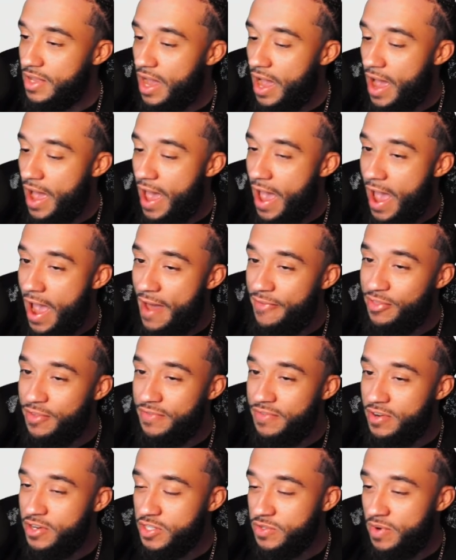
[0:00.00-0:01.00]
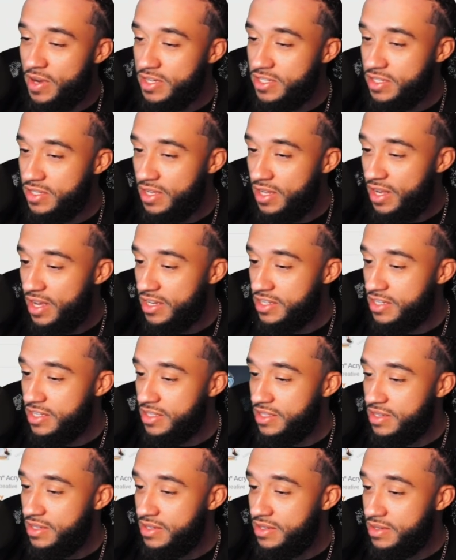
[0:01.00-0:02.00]
I had to finish watching it
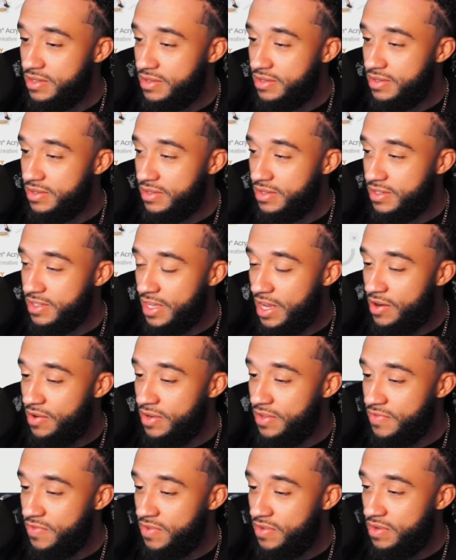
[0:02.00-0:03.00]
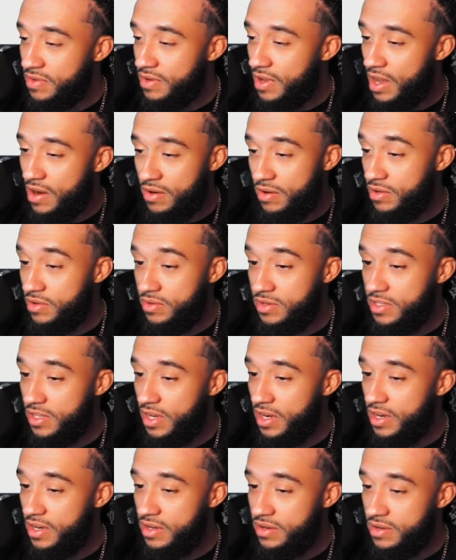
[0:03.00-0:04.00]
actually. I don't even I don't know who this
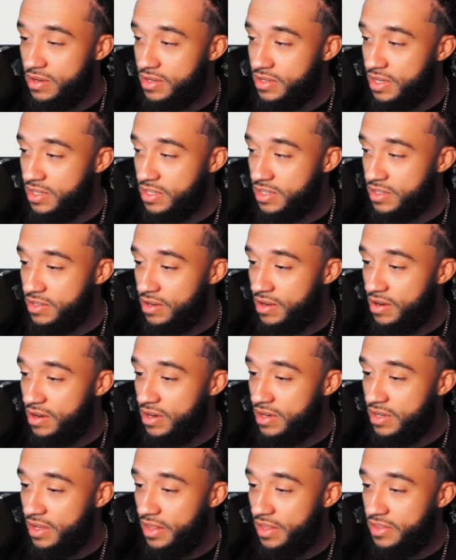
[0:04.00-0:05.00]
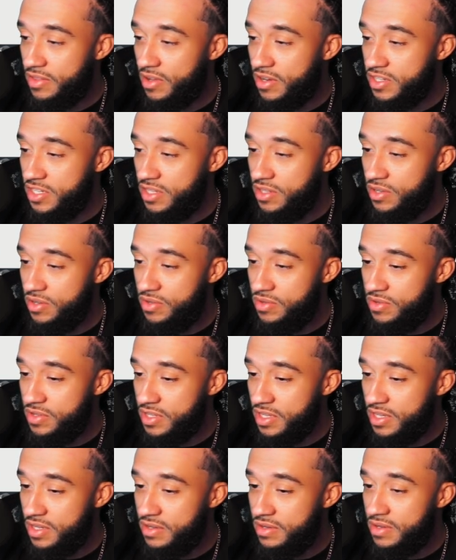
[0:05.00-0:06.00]
character is. I just saw her and I thought she looked
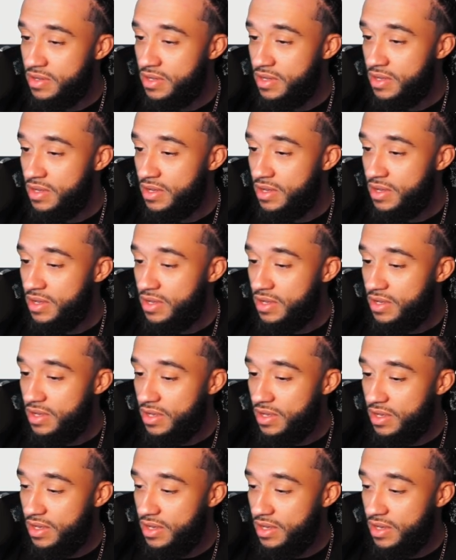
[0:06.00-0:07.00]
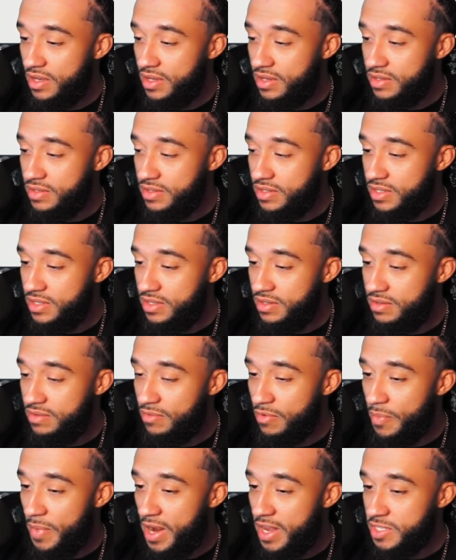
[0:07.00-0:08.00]
and she
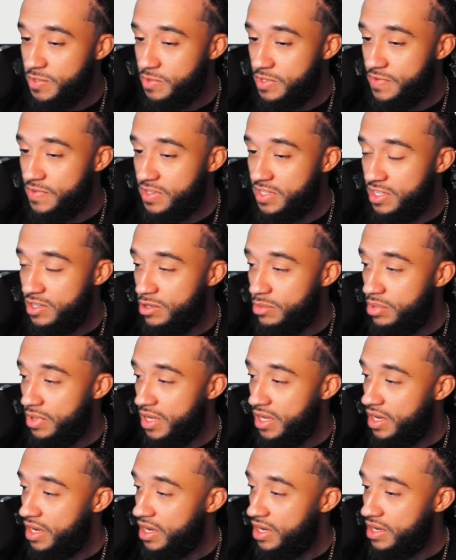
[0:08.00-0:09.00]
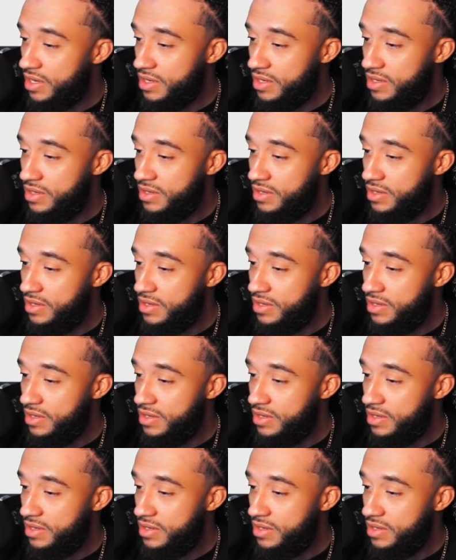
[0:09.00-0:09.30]
reminds me of a Xenoblade character.